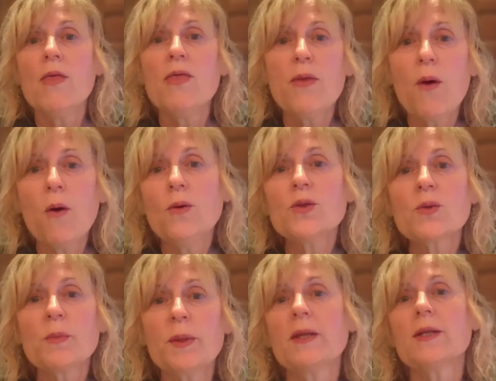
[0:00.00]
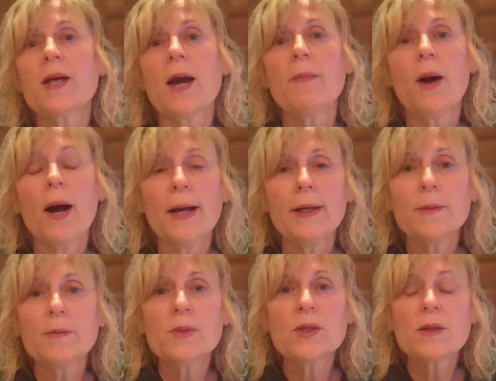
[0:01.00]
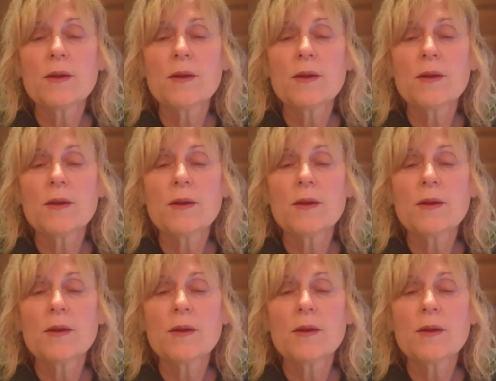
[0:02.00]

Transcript: Those would be the type of items